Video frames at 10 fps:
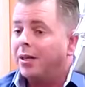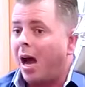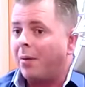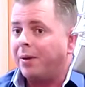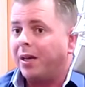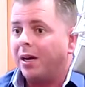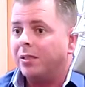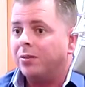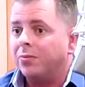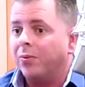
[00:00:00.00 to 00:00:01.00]
not
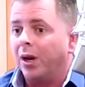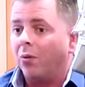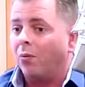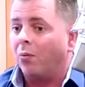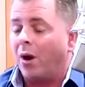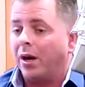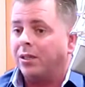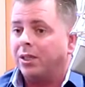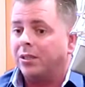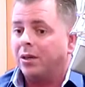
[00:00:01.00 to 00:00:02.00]
because we don't want to
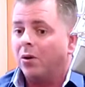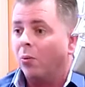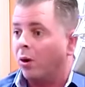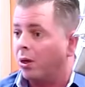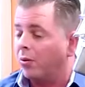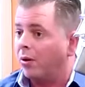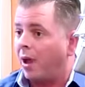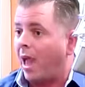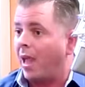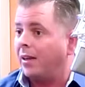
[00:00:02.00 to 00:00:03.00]
just work
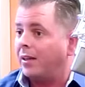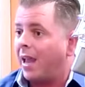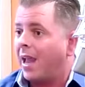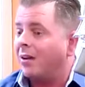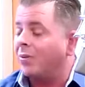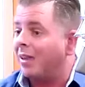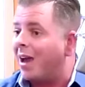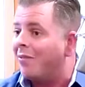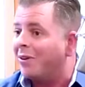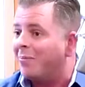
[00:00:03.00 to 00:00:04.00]
hand in hand with
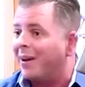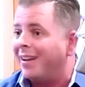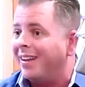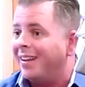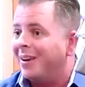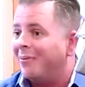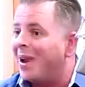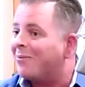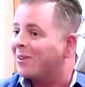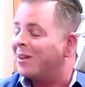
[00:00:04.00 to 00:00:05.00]
everybody. We
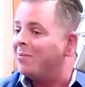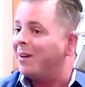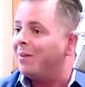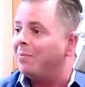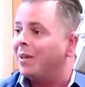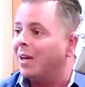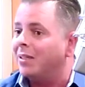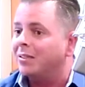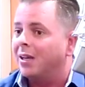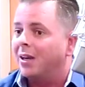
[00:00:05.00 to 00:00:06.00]
have to limit it
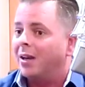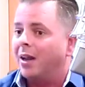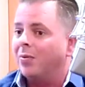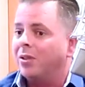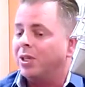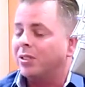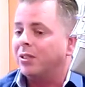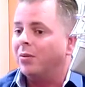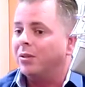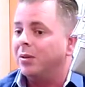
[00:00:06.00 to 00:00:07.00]
because it
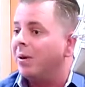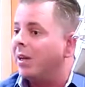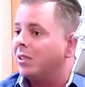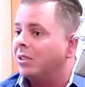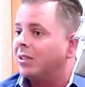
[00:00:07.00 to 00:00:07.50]
would diminish